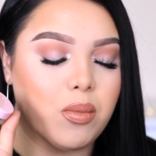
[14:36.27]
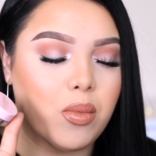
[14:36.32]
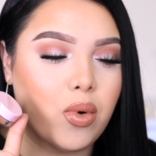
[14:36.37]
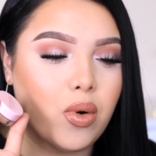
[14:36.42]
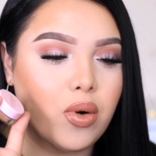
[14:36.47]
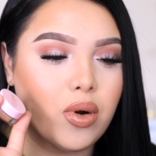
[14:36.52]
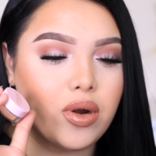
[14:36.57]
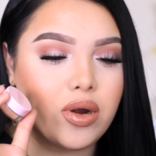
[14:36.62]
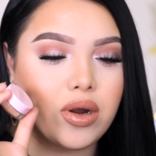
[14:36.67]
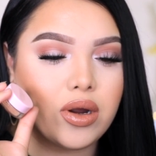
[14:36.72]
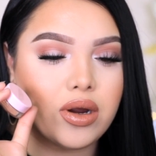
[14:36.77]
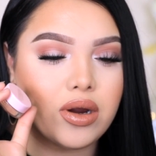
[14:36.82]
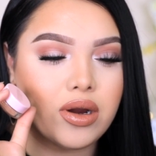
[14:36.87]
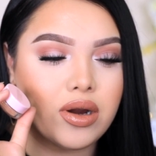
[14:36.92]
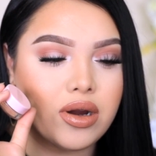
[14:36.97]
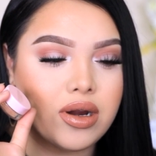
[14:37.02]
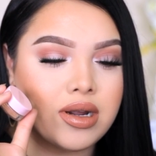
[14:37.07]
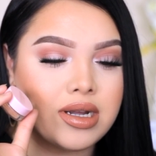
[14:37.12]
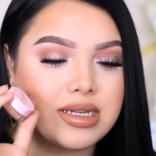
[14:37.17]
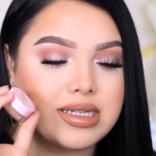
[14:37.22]

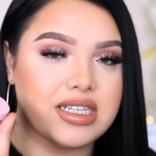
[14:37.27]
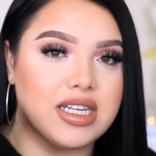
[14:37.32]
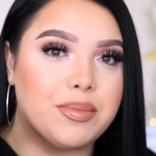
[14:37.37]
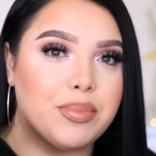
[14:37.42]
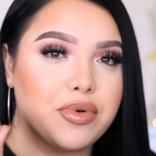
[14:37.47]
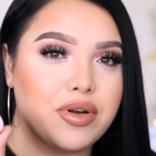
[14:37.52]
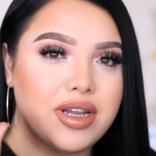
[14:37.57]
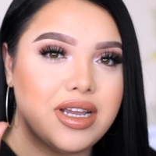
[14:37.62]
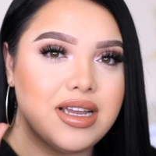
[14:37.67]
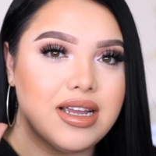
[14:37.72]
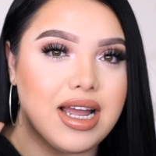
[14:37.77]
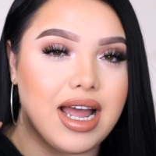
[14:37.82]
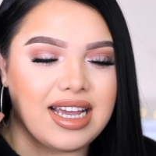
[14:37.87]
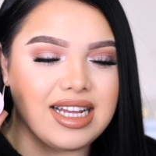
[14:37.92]
more slippery.